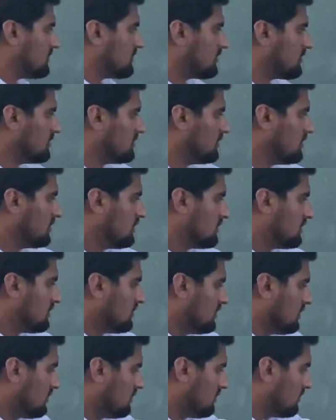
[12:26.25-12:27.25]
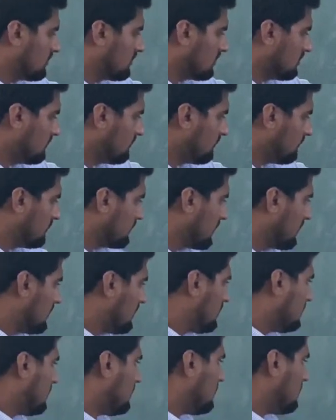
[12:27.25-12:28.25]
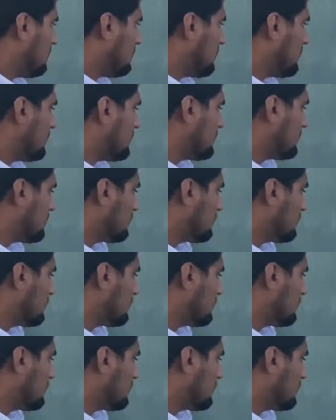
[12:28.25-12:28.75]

here. Okay, that is